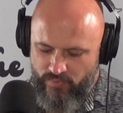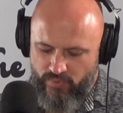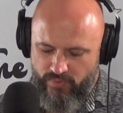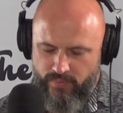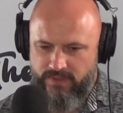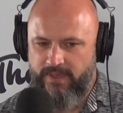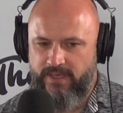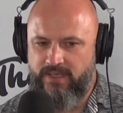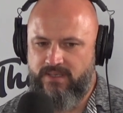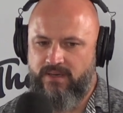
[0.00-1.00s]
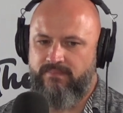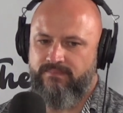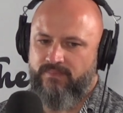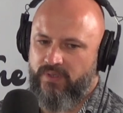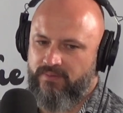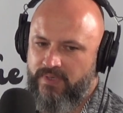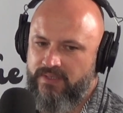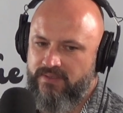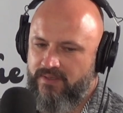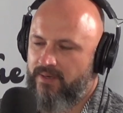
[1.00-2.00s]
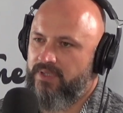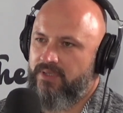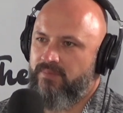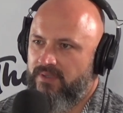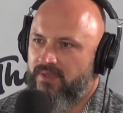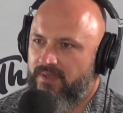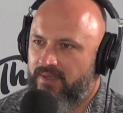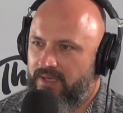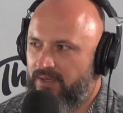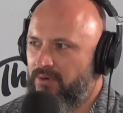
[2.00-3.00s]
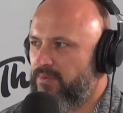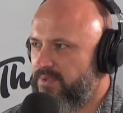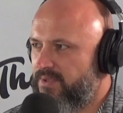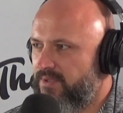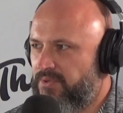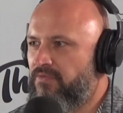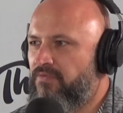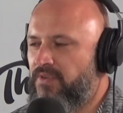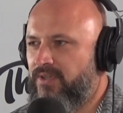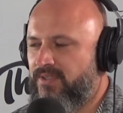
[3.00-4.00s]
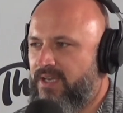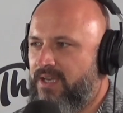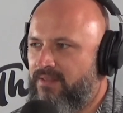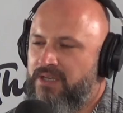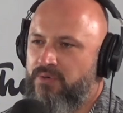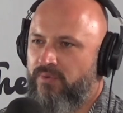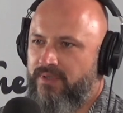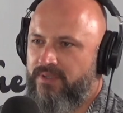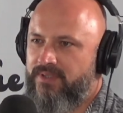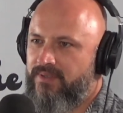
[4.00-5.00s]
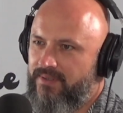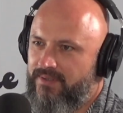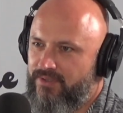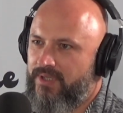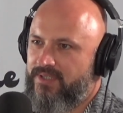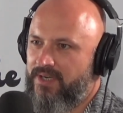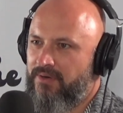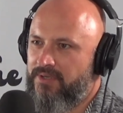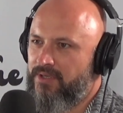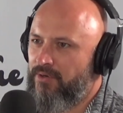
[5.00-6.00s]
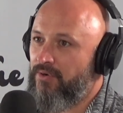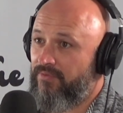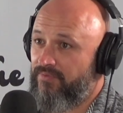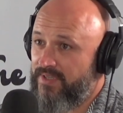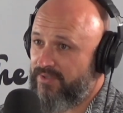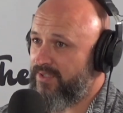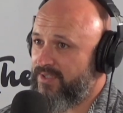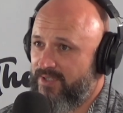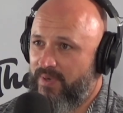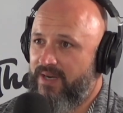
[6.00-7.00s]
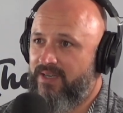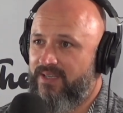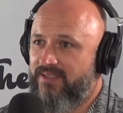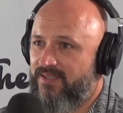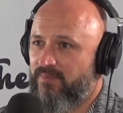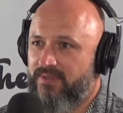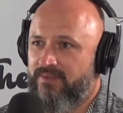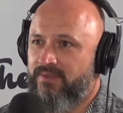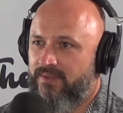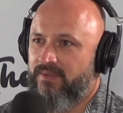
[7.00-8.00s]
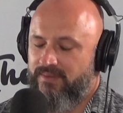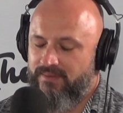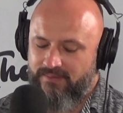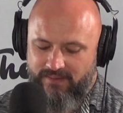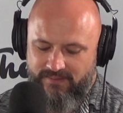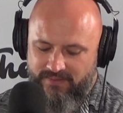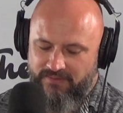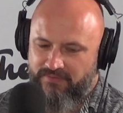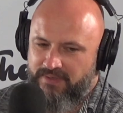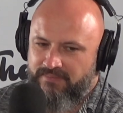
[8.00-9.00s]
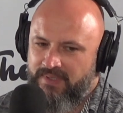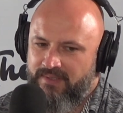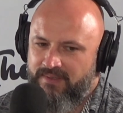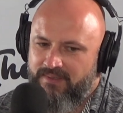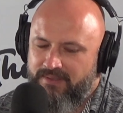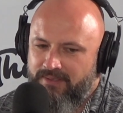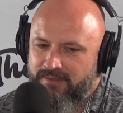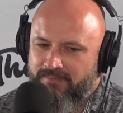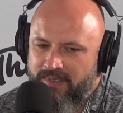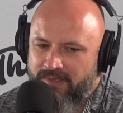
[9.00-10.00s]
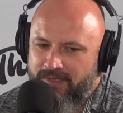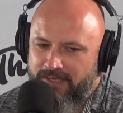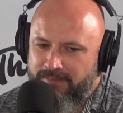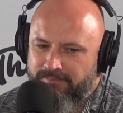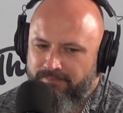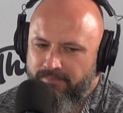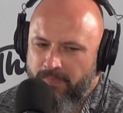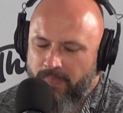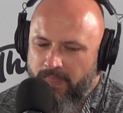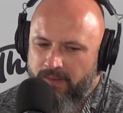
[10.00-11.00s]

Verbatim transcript: we used to play against club like men's club teams yeah and it kind of was it was good for you because they they knew all the, the tricks you know and you'd learn off these guys just playing against them and yeah it's good fun yeah um so